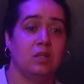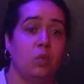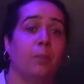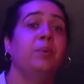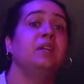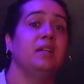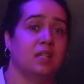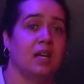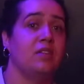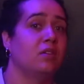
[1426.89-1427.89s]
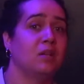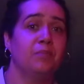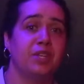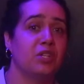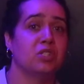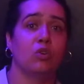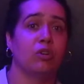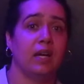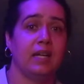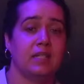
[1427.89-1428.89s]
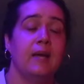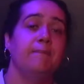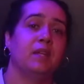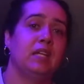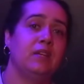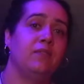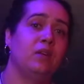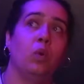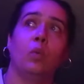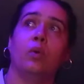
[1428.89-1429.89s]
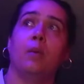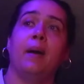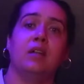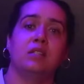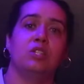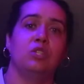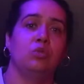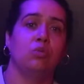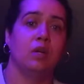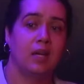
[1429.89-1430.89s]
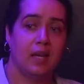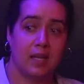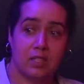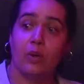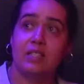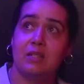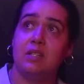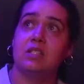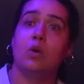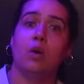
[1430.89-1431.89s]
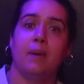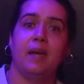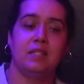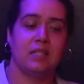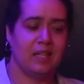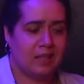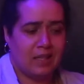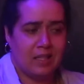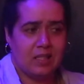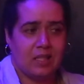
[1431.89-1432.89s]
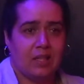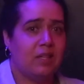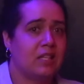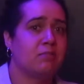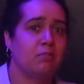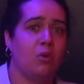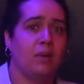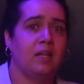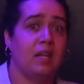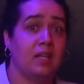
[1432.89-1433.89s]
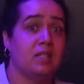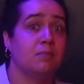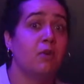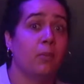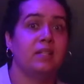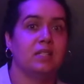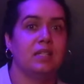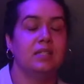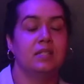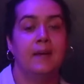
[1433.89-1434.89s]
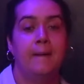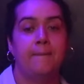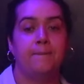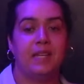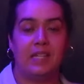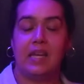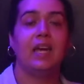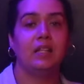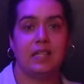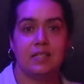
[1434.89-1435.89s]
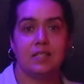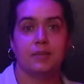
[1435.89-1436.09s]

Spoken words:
We're putting together something so great. And even what we're about to do is going to be so amazing. This in this moment is momentous. Inhale it.